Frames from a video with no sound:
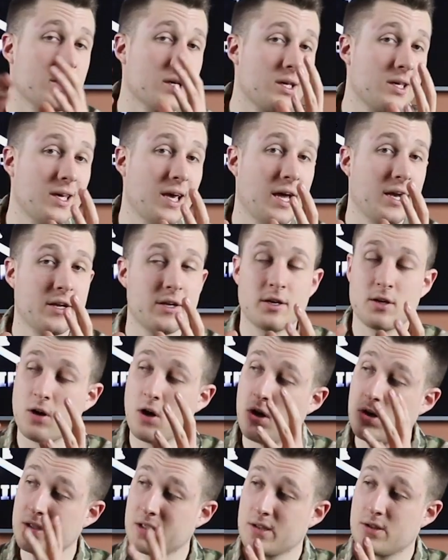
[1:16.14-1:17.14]
The carrier
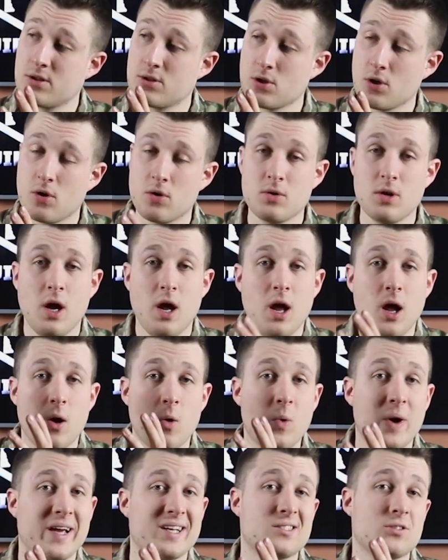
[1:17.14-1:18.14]
on its own
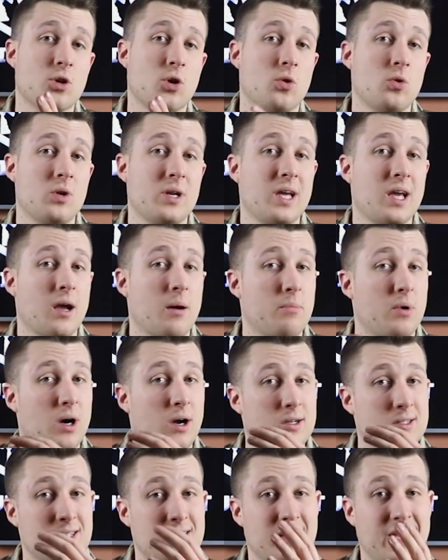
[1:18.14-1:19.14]
weighs only
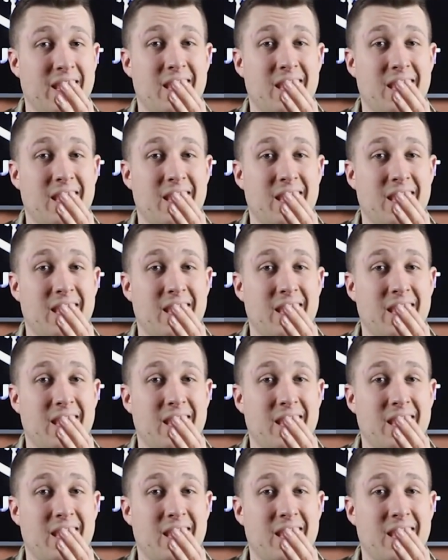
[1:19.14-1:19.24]
about